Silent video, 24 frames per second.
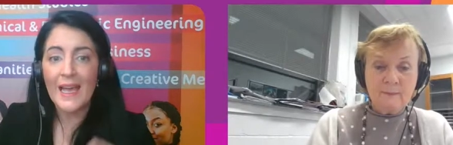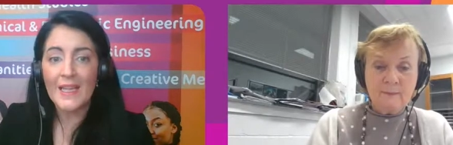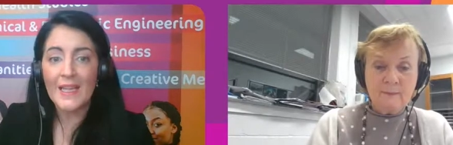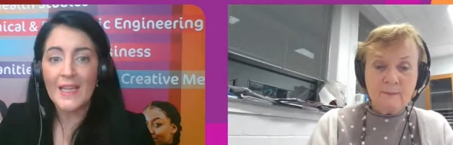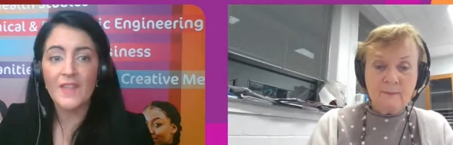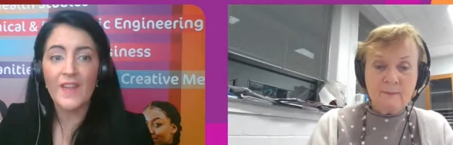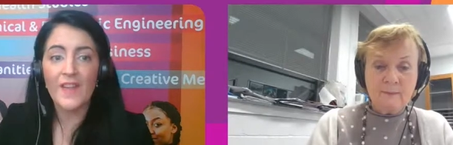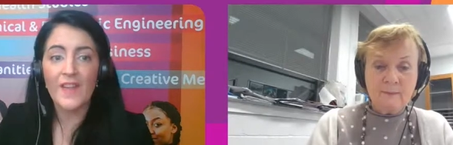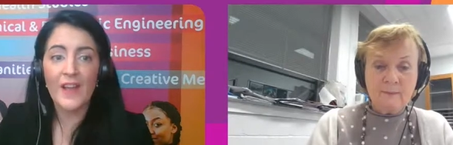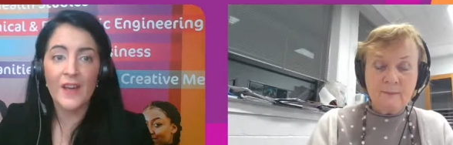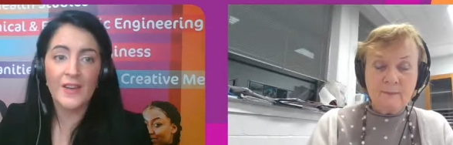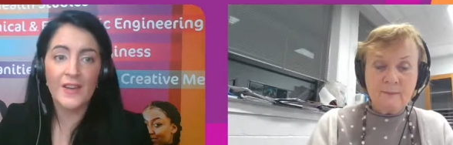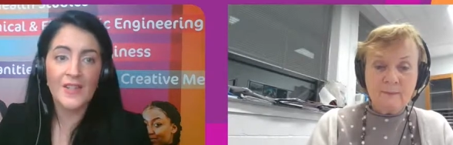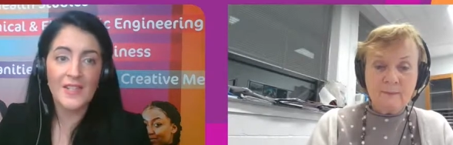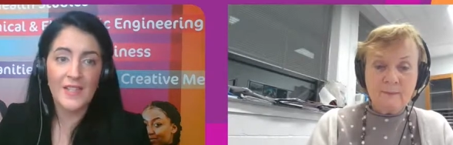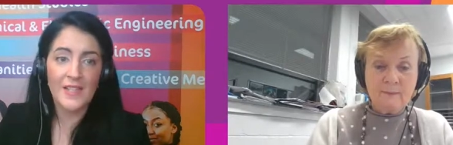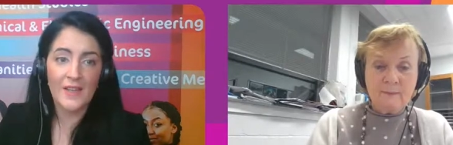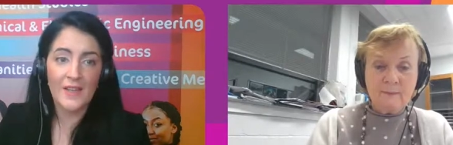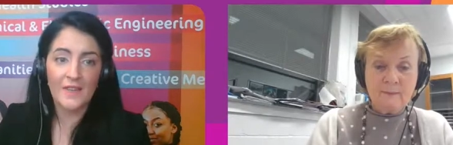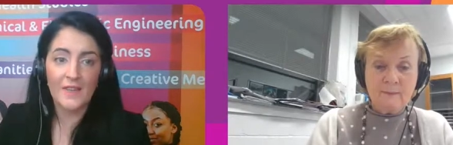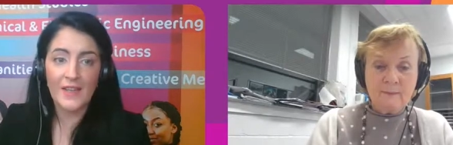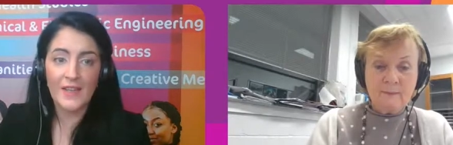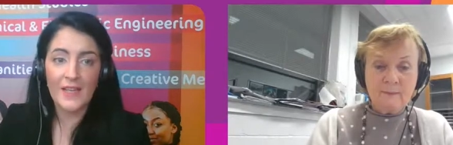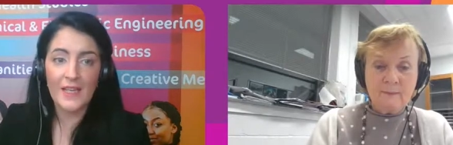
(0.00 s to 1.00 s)
Speaker 1: is fire
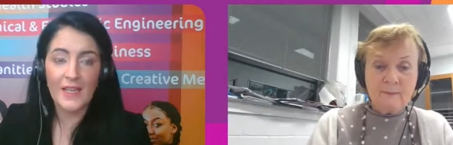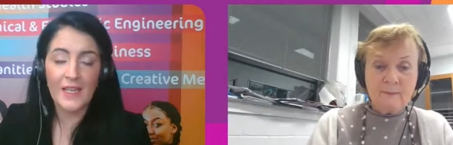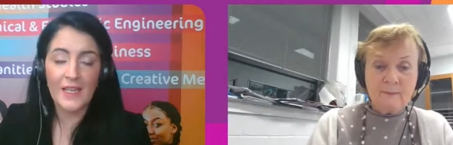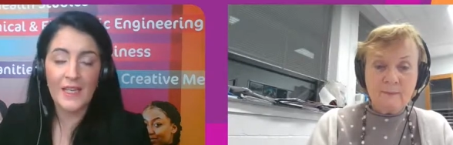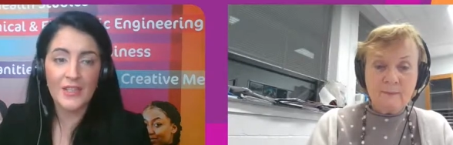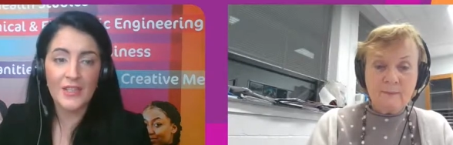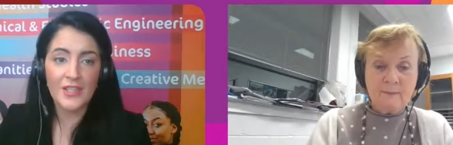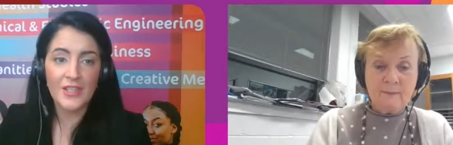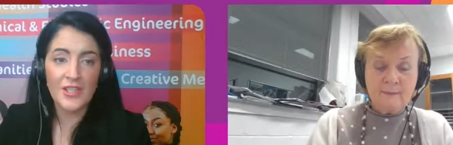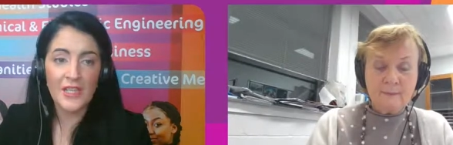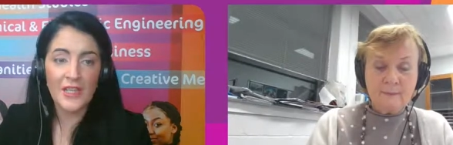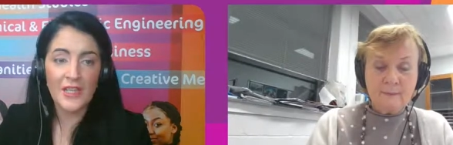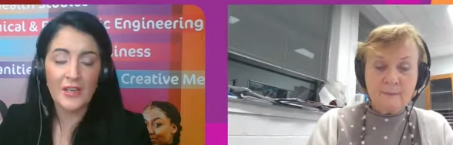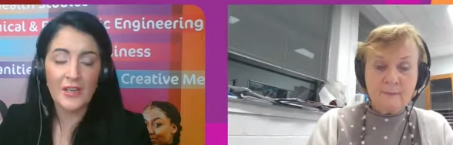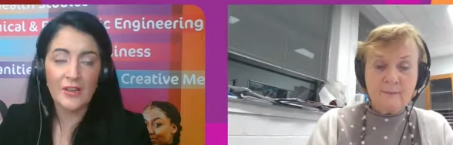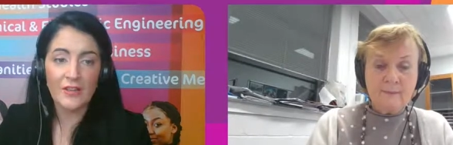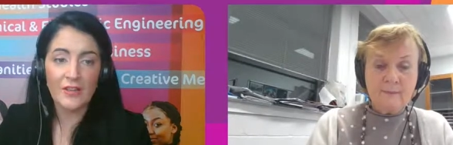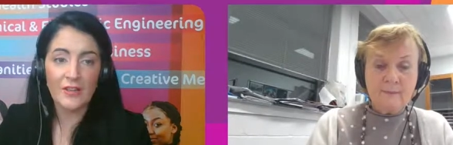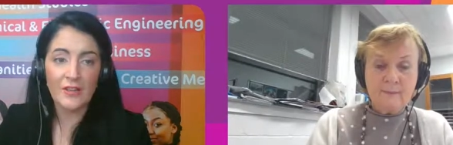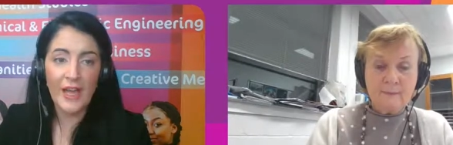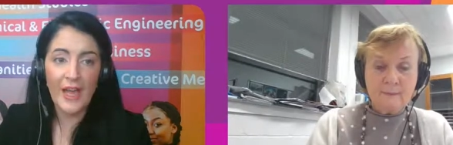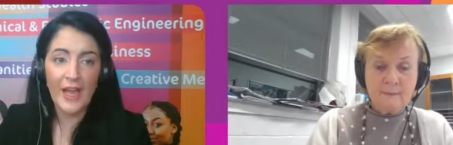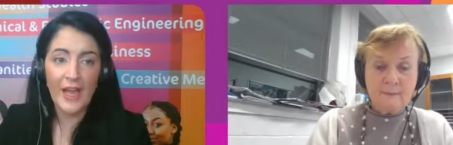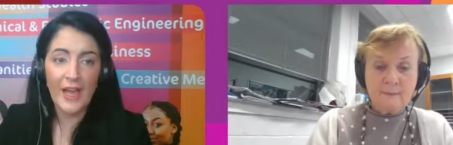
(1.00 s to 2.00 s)
safety
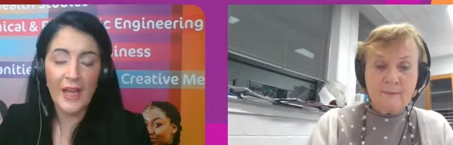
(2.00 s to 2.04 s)
engineering.